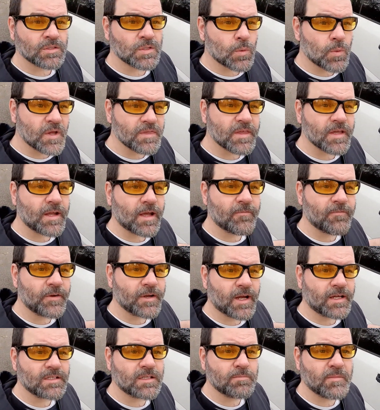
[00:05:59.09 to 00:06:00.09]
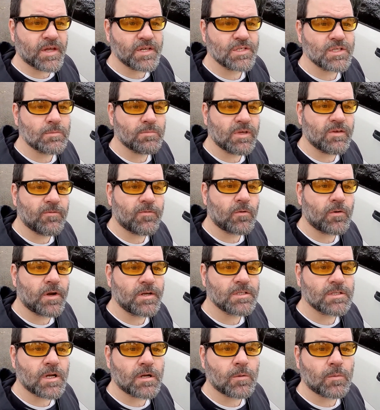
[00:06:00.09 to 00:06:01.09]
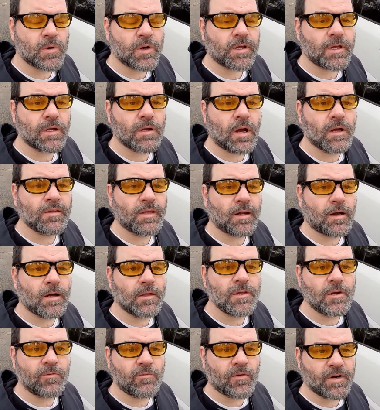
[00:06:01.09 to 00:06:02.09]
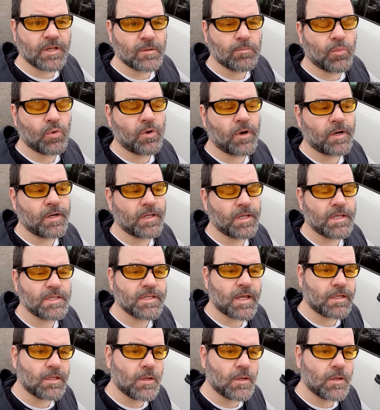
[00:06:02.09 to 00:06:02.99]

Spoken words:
one thing I forgot to mention before I started working on that other running board is that you